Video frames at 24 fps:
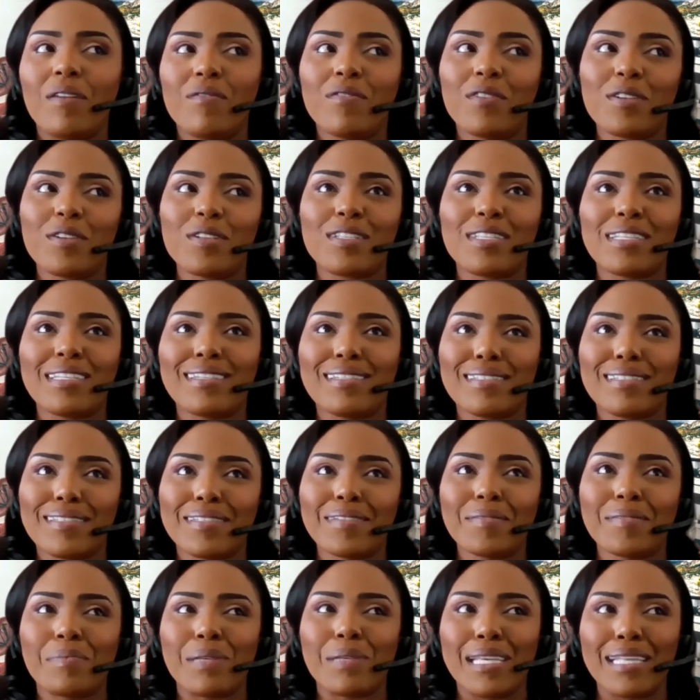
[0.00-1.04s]

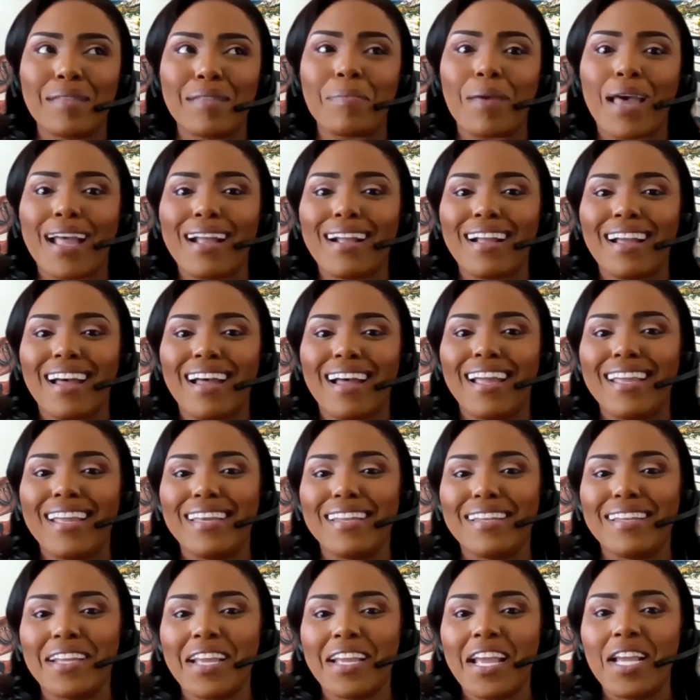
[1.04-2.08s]
Versus being the bad guy
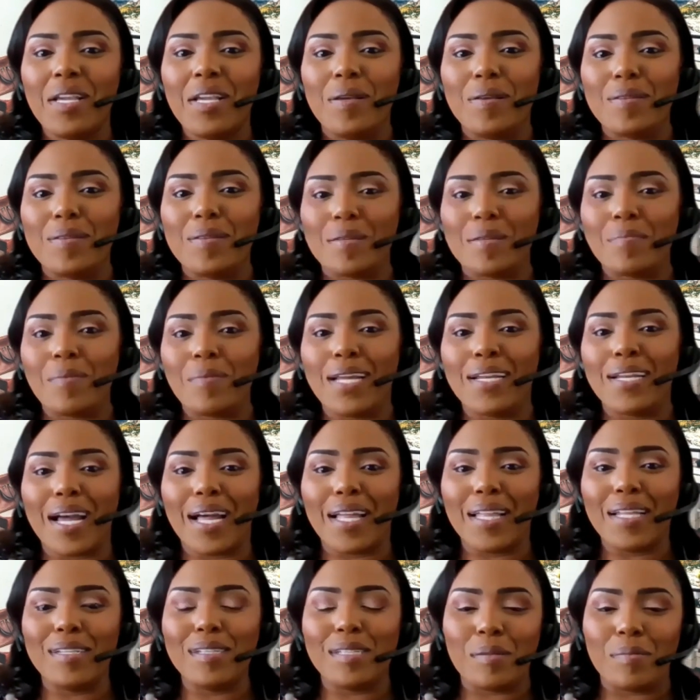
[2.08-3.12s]
and using my
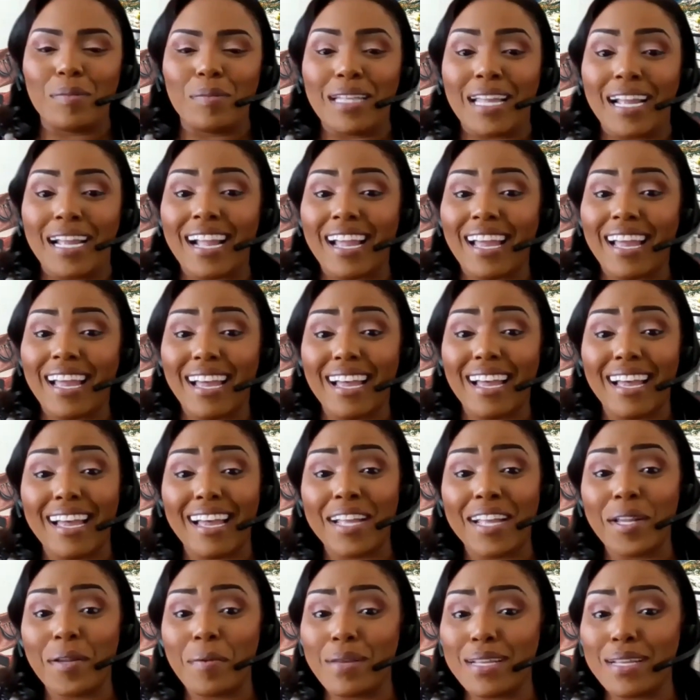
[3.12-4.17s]
knowledge to be like,
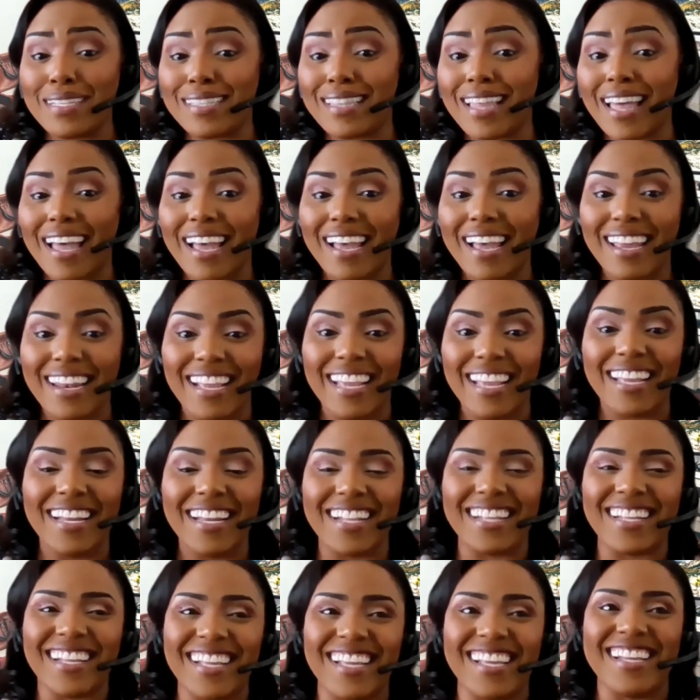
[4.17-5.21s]
haha, you missed that.
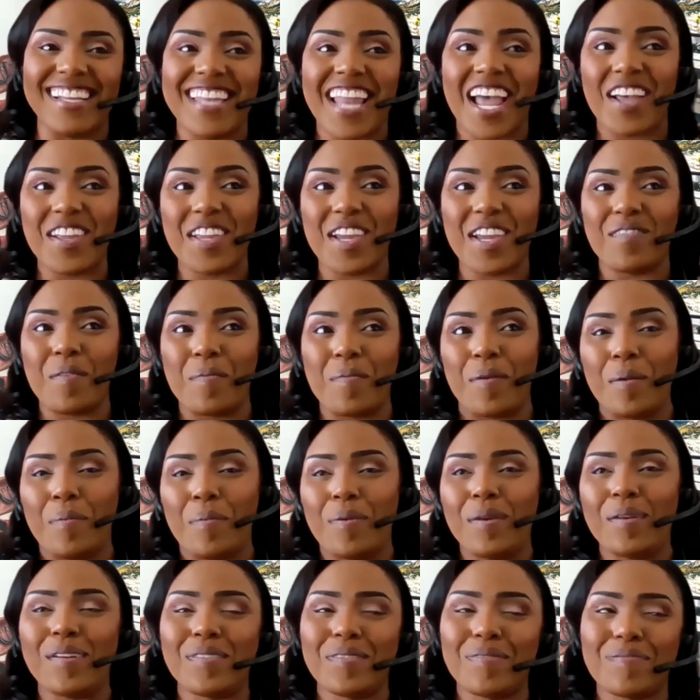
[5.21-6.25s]
And now you have a big
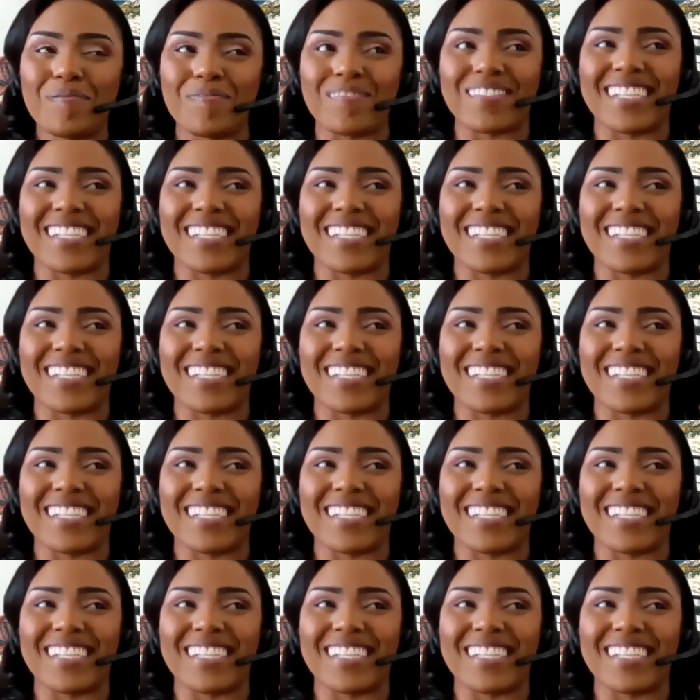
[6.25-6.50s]
bill.